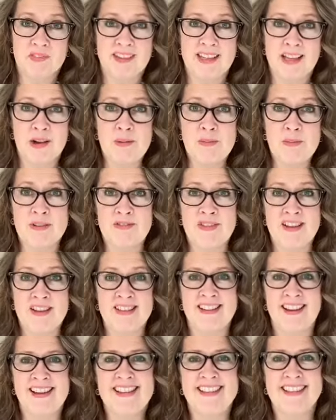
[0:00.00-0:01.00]
That would be
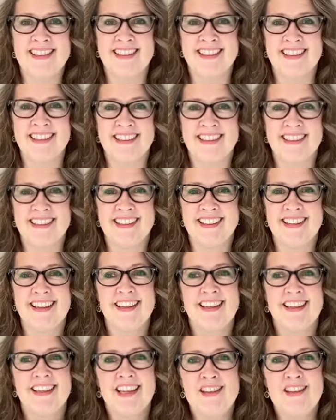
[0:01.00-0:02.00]
fantastic.
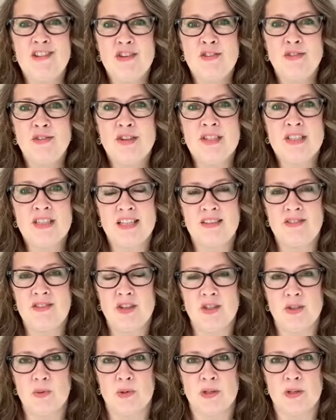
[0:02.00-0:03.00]
If you've received
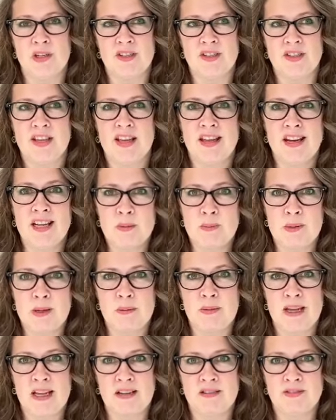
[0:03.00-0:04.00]
those words and it's
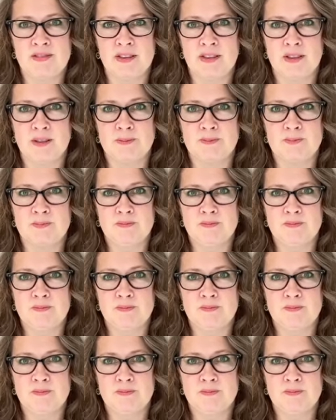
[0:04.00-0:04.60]
been painful,